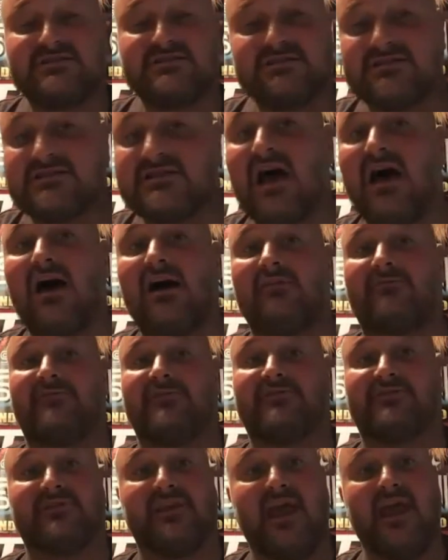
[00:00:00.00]
tough
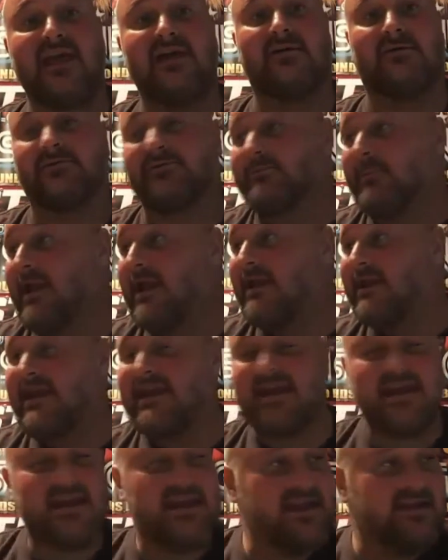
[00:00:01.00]
as nails, man. He
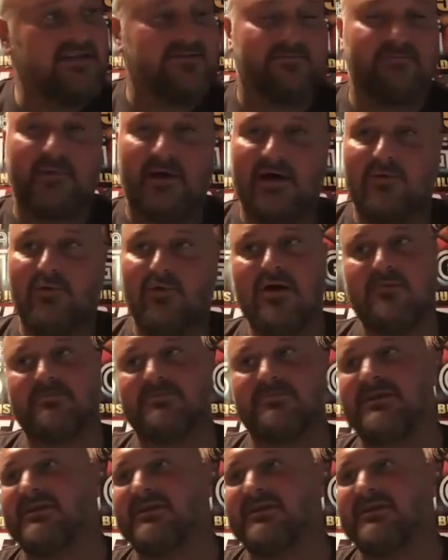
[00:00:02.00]
can get his butt whipped.